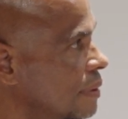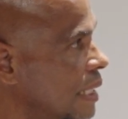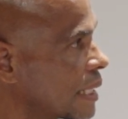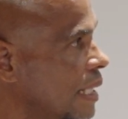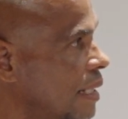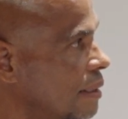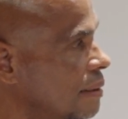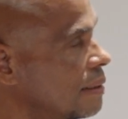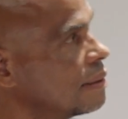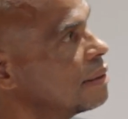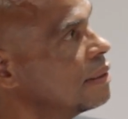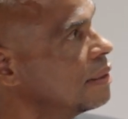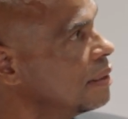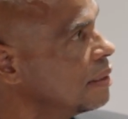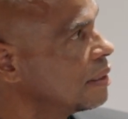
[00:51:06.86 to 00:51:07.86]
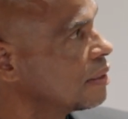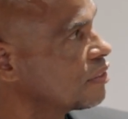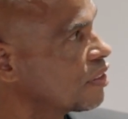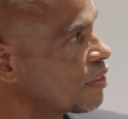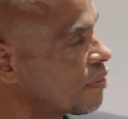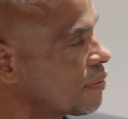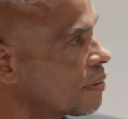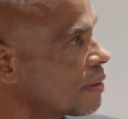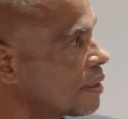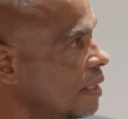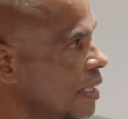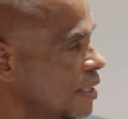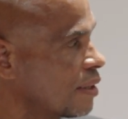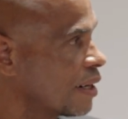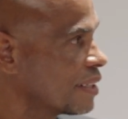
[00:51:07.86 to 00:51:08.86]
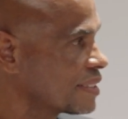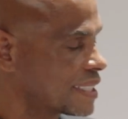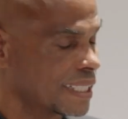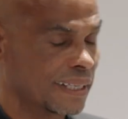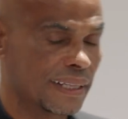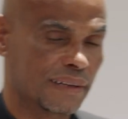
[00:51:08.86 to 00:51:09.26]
Again, just, I always say